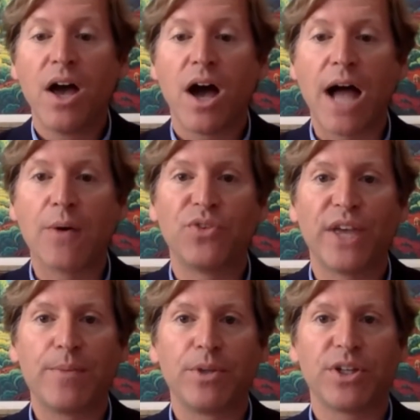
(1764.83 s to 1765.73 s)
I was
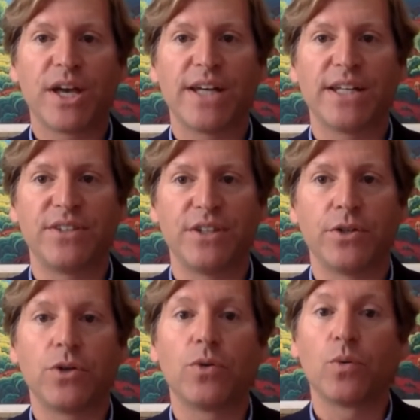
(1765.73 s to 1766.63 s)
able to cut a
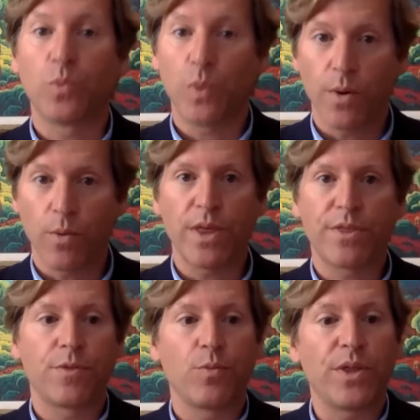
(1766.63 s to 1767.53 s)
deal
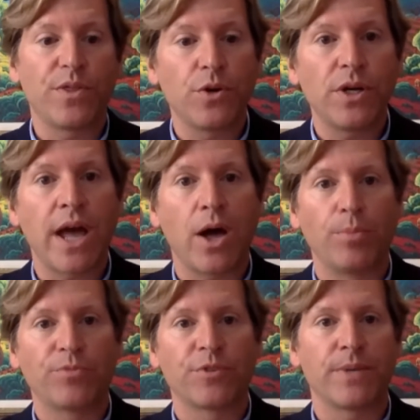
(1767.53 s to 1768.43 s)
with good help
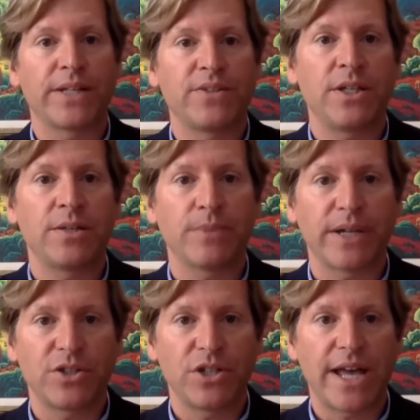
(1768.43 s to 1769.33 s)
from my team, I
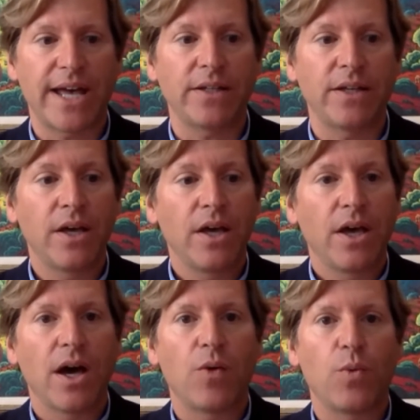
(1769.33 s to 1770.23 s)
should add,
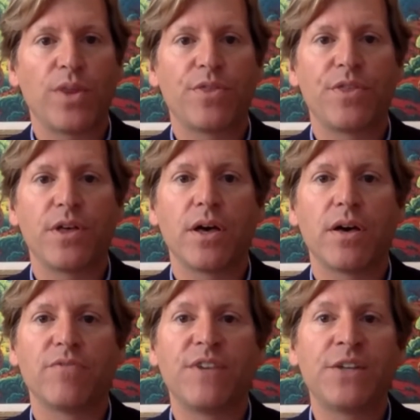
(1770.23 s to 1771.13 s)
with
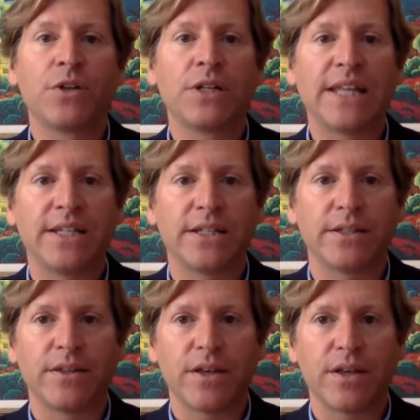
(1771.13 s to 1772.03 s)
the Wiener
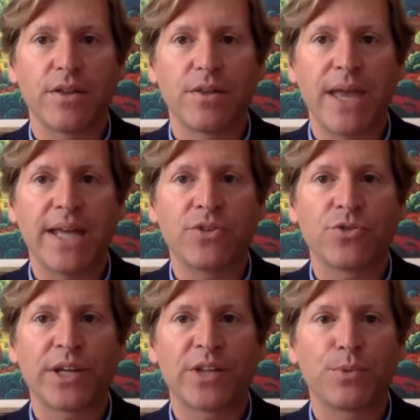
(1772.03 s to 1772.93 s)
Linien, the main
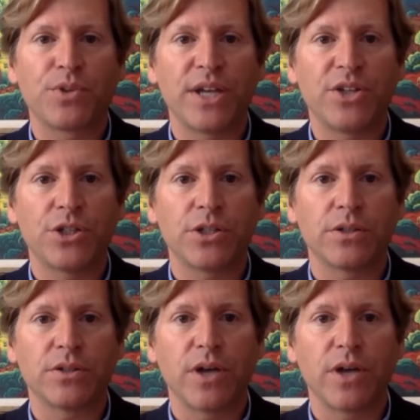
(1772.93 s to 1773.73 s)
transportation